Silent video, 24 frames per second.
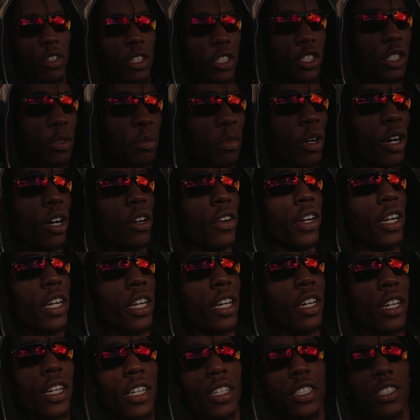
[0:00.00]
really small right
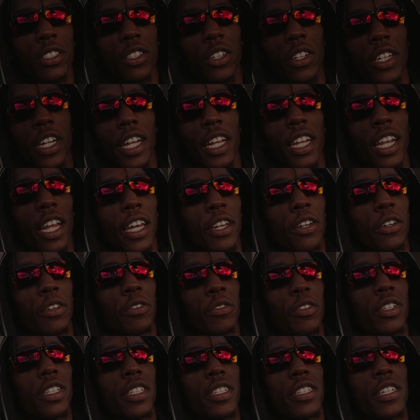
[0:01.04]
now, so it ain't like you
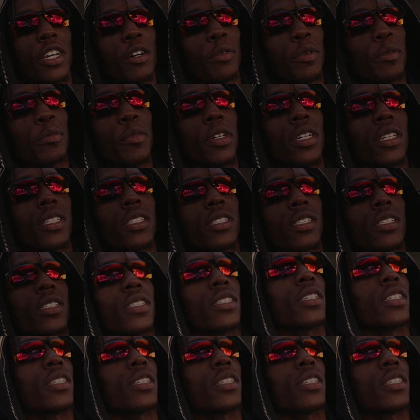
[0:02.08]
really tell me much.